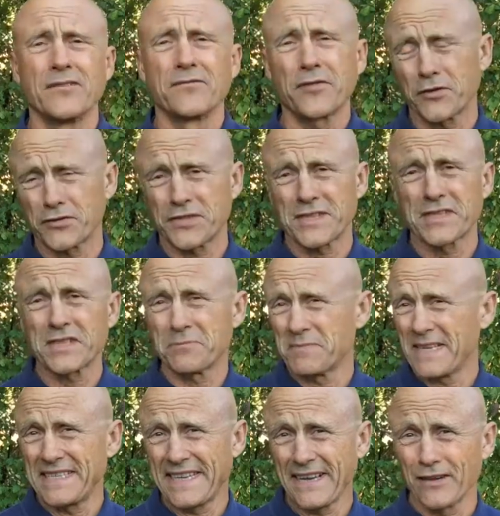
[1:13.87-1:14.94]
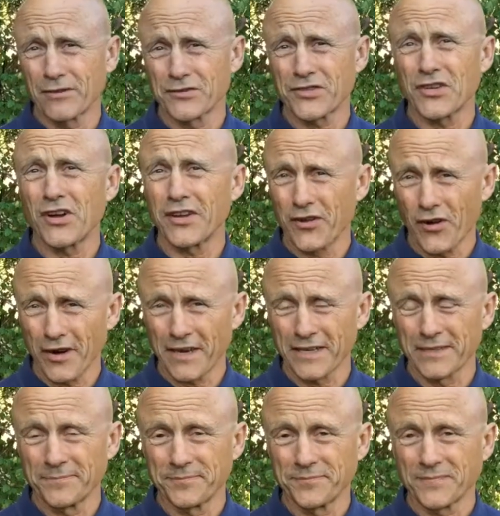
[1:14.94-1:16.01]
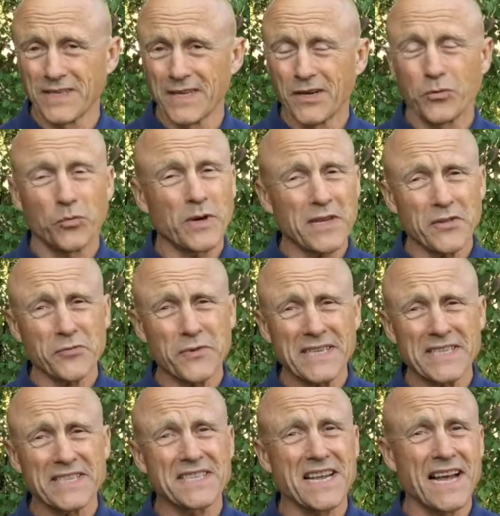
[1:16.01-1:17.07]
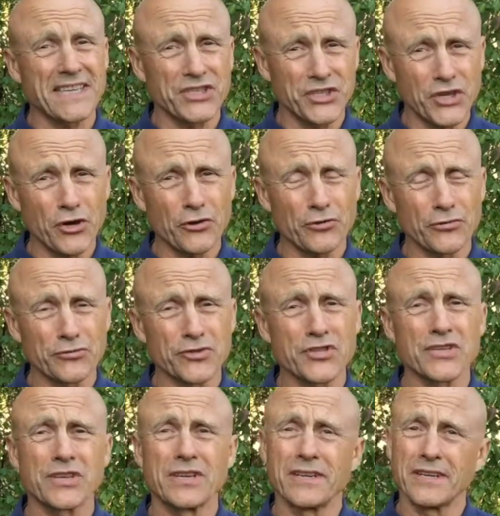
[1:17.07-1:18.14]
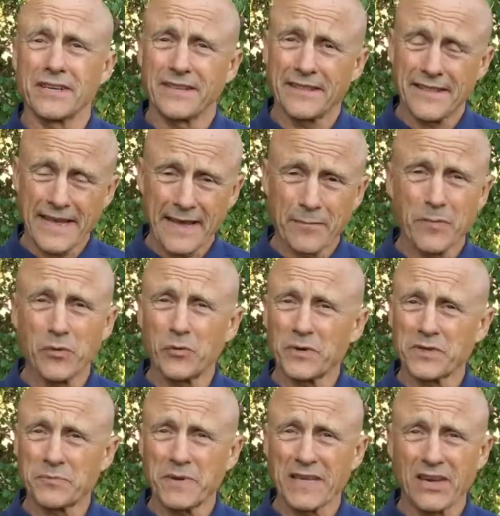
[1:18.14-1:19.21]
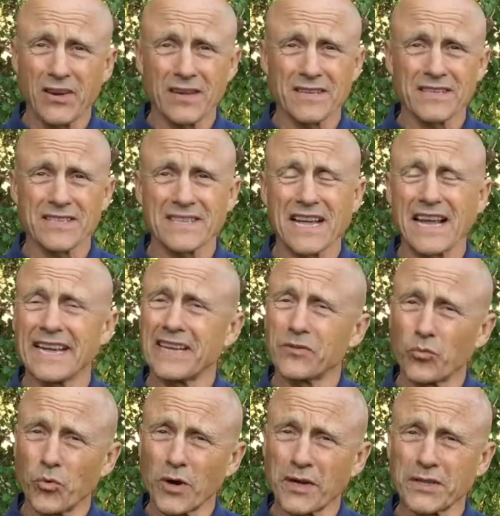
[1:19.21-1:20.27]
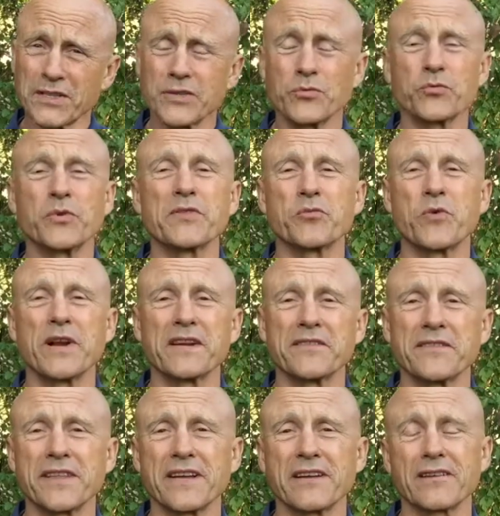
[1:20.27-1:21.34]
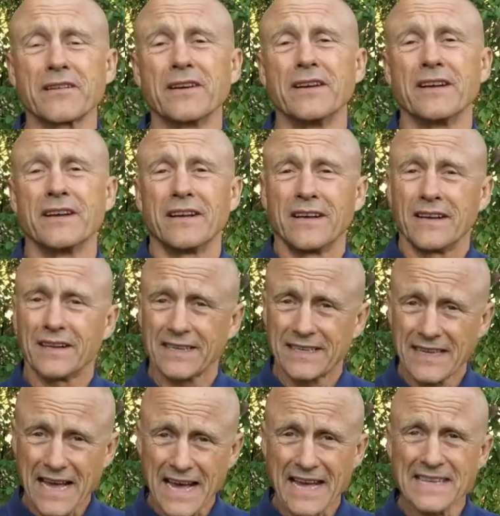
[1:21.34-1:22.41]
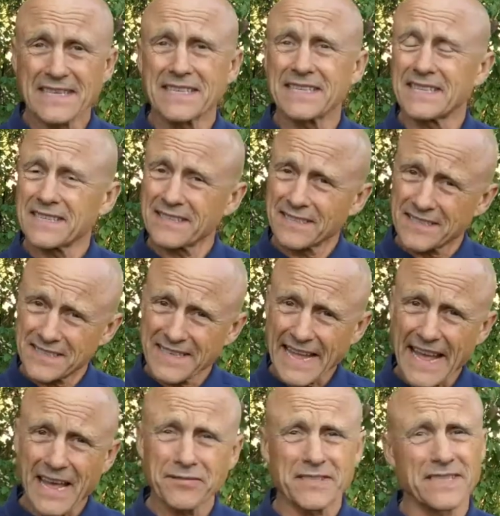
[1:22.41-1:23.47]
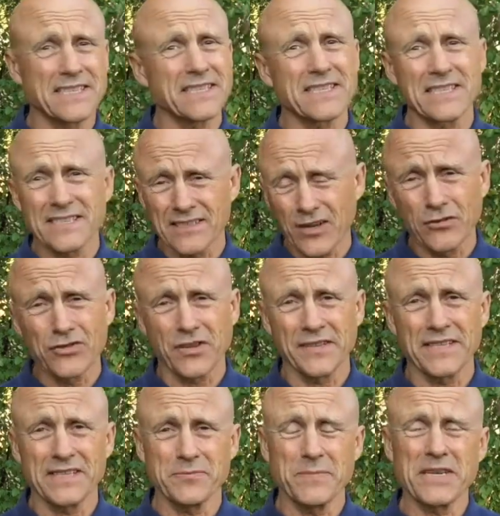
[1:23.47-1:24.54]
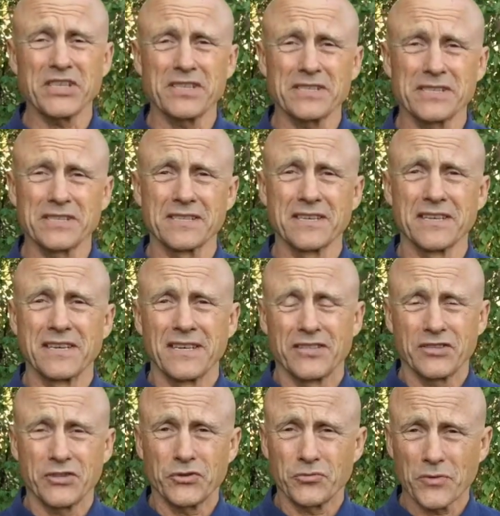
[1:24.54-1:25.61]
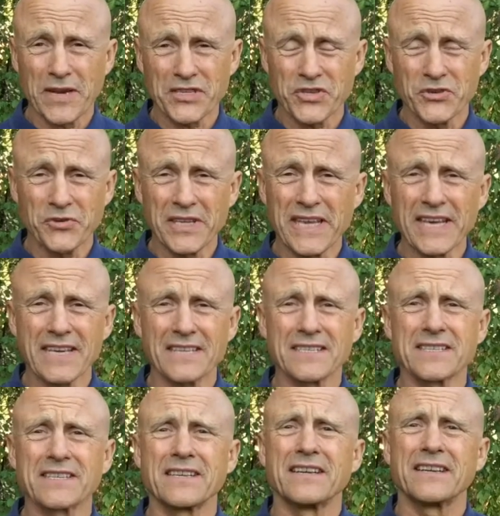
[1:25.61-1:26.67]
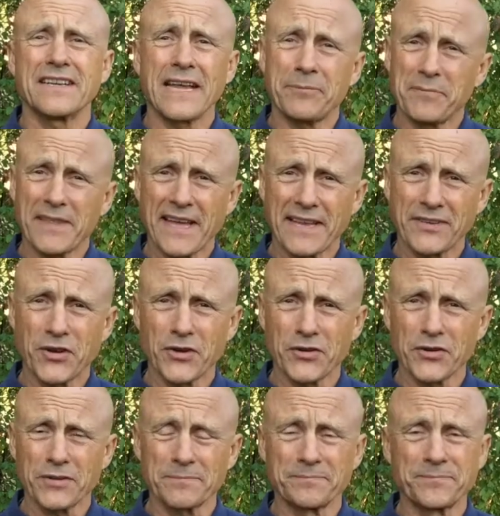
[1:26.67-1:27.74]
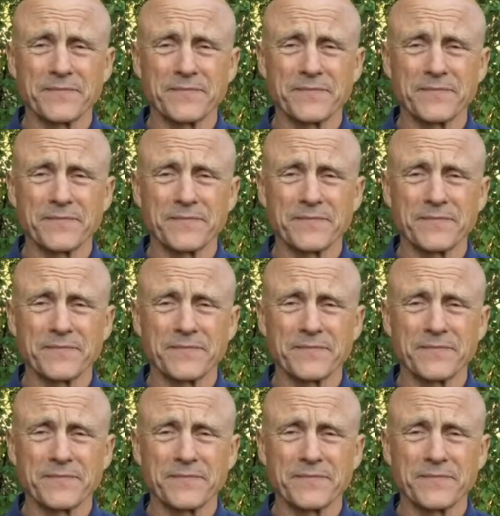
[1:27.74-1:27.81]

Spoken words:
First, some details on ARC. One of the reasons I chose them was because I had worked with one of their guys that staffs this and goes on these missions to rescue kids named Thad Turner.